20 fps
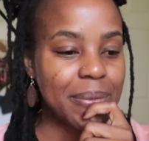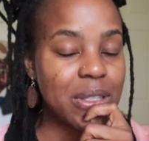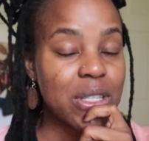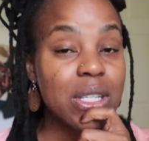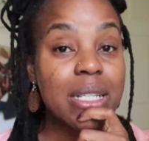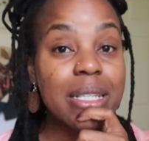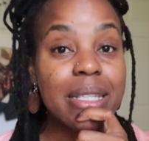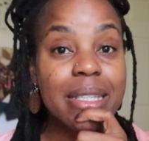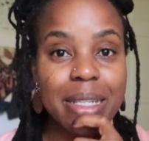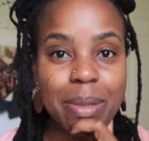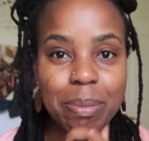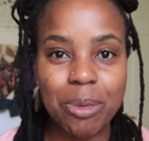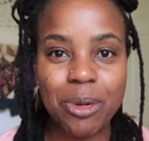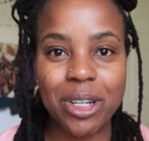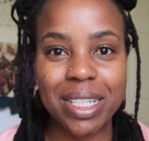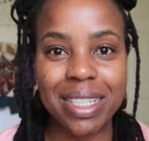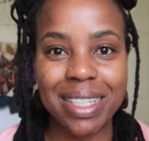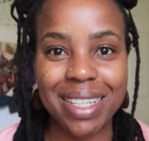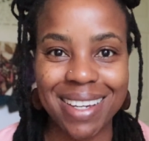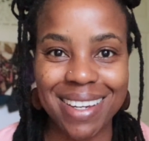
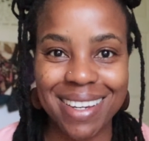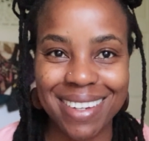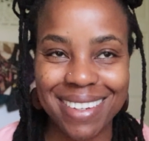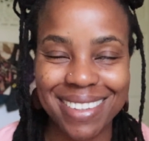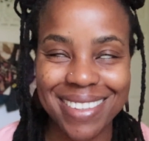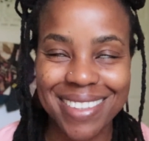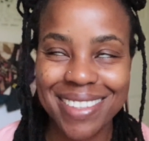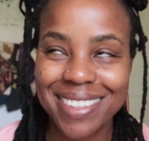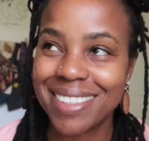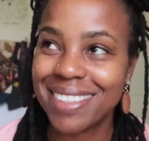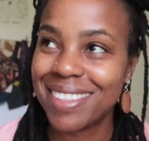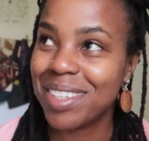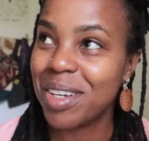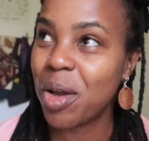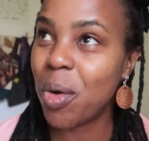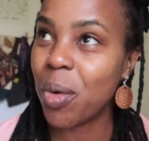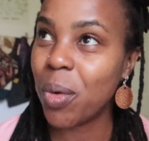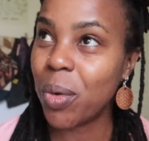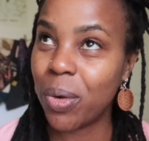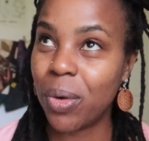Deliberately.
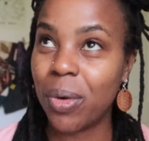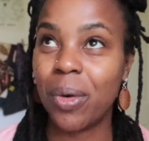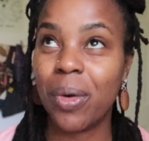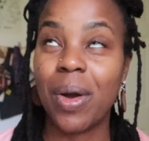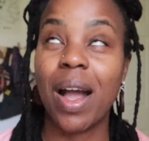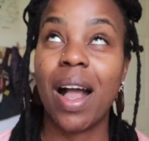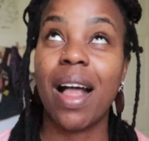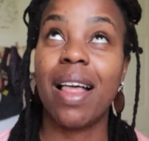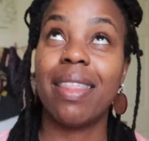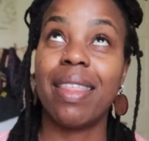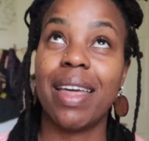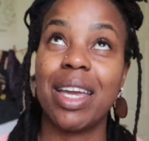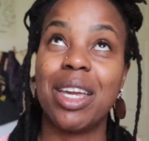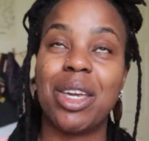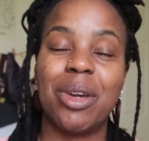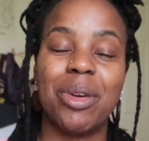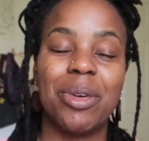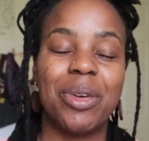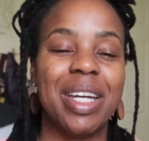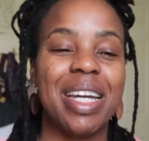
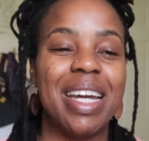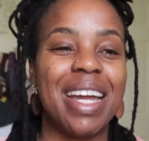Thank you.